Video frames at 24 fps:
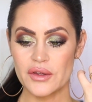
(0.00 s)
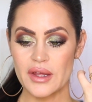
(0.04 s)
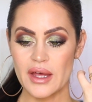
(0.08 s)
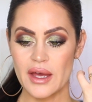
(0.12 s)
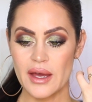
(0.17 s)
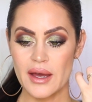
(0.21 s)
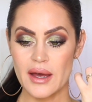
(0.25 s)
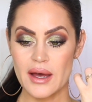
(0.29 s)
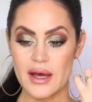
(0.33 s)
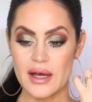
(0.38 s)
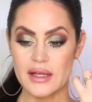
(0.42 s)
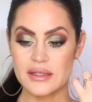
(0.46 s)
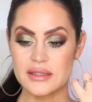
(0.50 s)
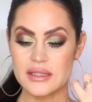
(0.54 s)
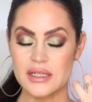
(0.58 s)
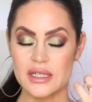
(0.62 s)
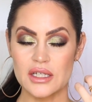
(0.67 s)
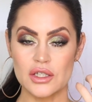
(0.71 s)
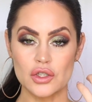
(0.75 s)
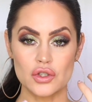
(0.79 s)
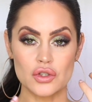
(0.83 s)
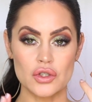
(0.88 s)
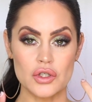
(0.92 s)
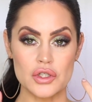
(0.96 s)
and
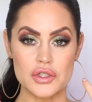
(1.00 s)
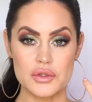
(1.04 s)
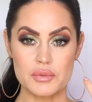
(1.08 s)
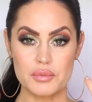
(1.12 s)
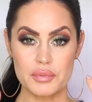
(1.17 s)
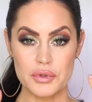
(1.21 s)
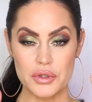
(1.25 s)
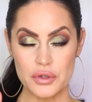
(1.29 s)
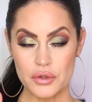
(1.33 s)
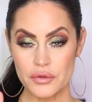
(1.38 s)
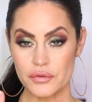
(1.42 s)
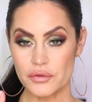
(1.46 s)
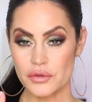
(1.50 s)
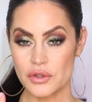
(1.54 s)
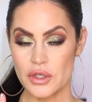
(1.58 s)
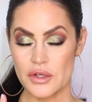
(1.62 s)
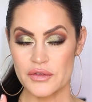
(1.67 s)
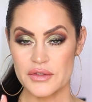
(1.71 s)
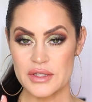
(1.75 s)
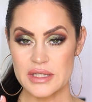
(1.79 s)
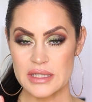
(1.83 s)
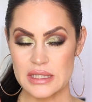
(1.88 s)
it looks beautiful on the